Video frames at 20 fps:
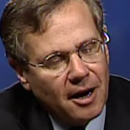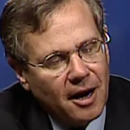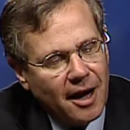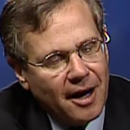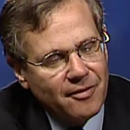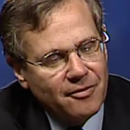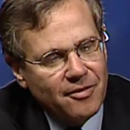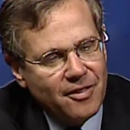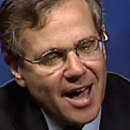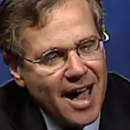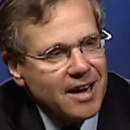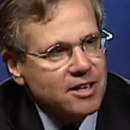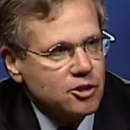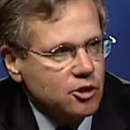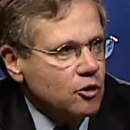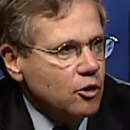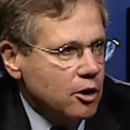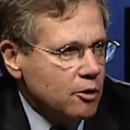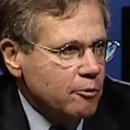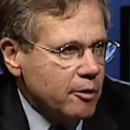that's
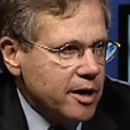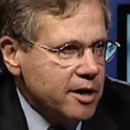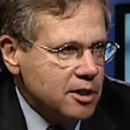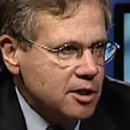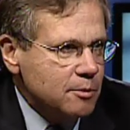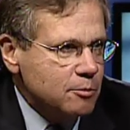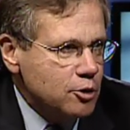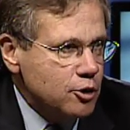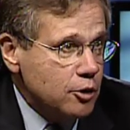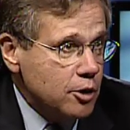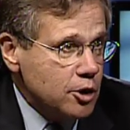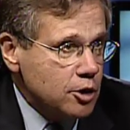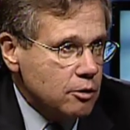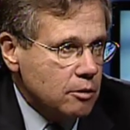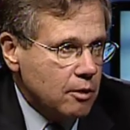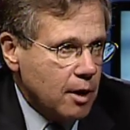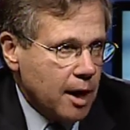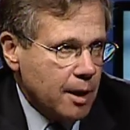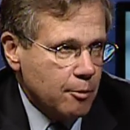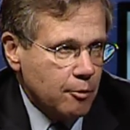going to raise some
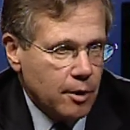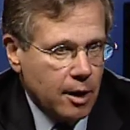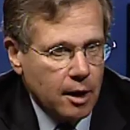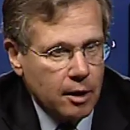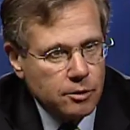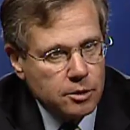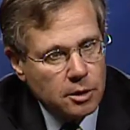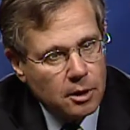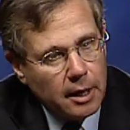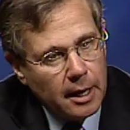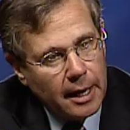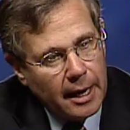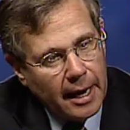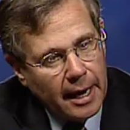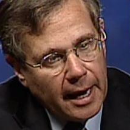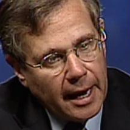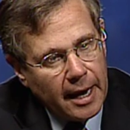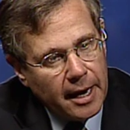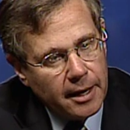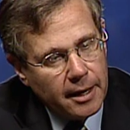judicial eyebrows.
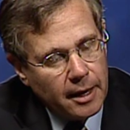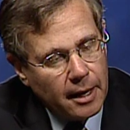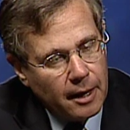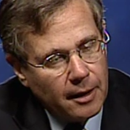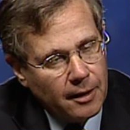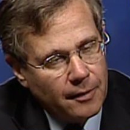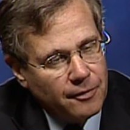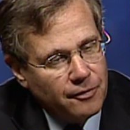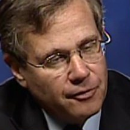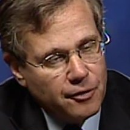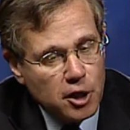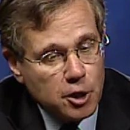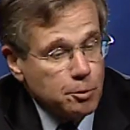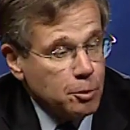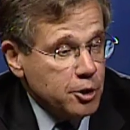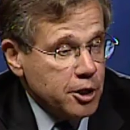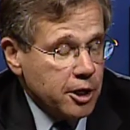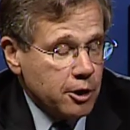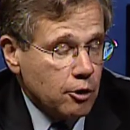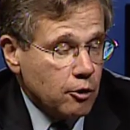This
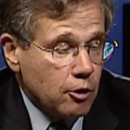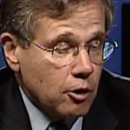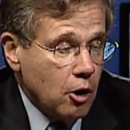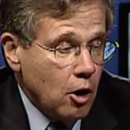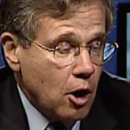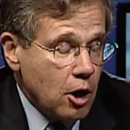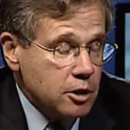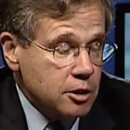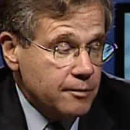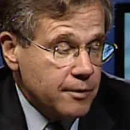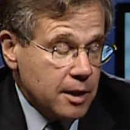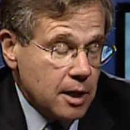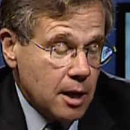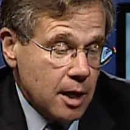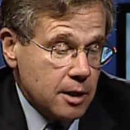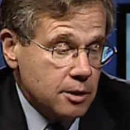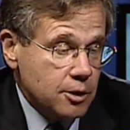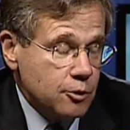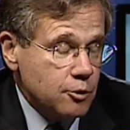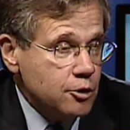particular clause of the
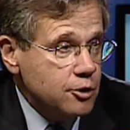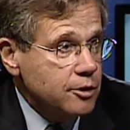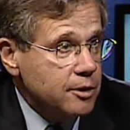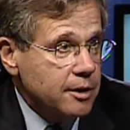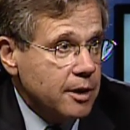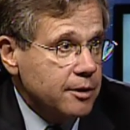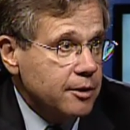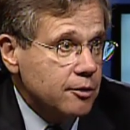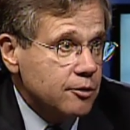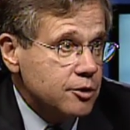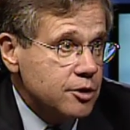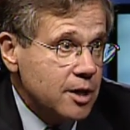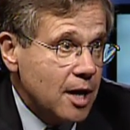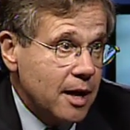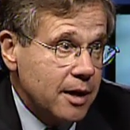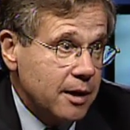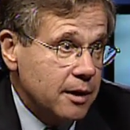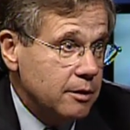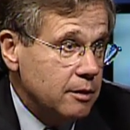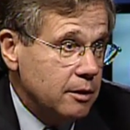Constitution that they're
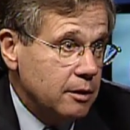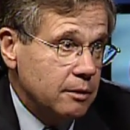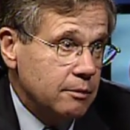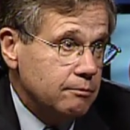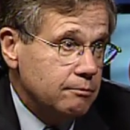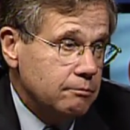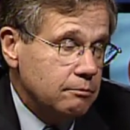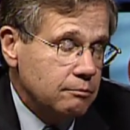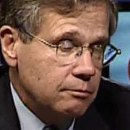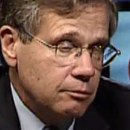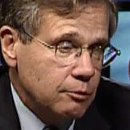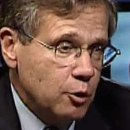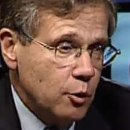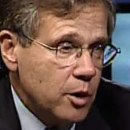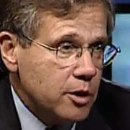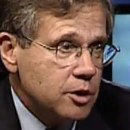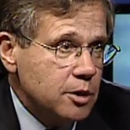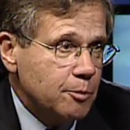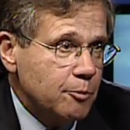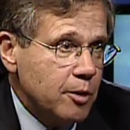citing, the
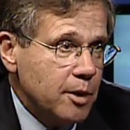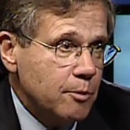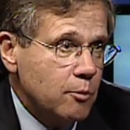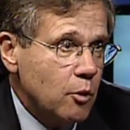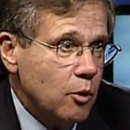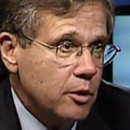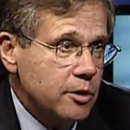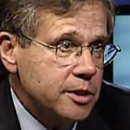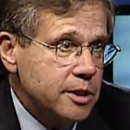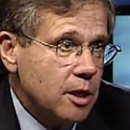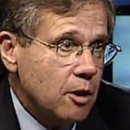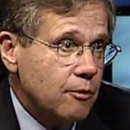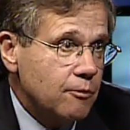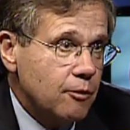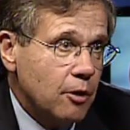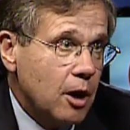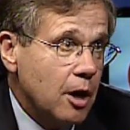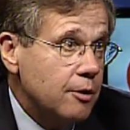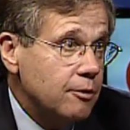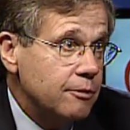U.S. Supreme Court has held for
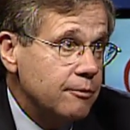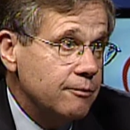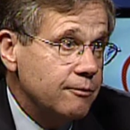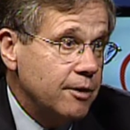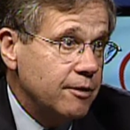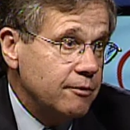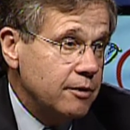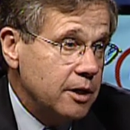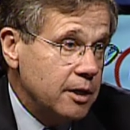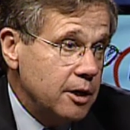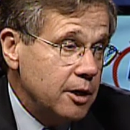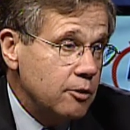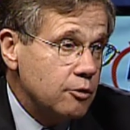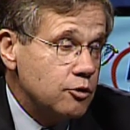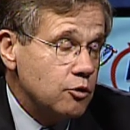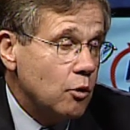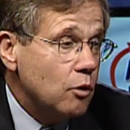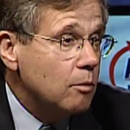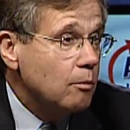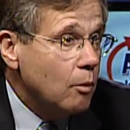150 years
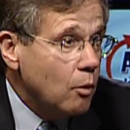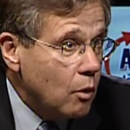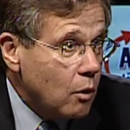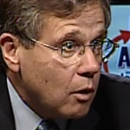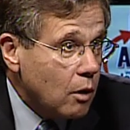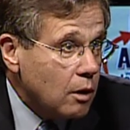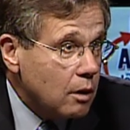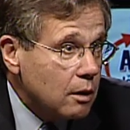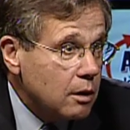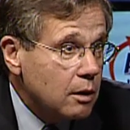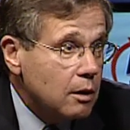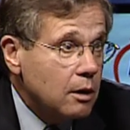or more